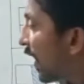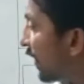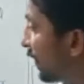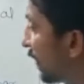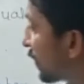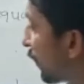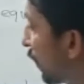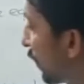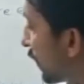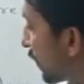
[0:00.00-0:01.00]
and this
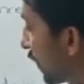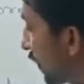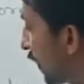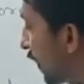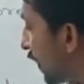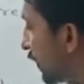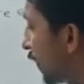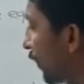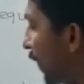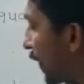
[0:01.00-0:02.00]
will be written in
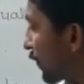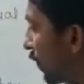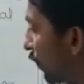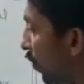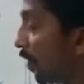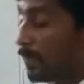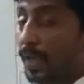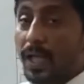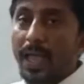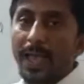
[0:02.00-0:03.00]
the fraction
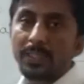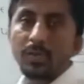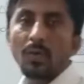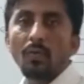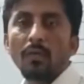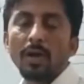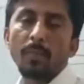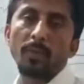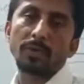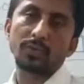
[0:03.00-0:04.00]
form as 1
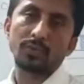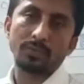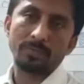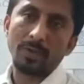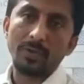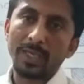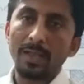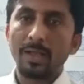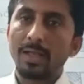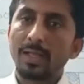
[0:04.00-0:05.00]
upon 2.
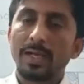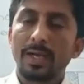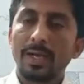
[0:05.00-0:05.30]
Okay?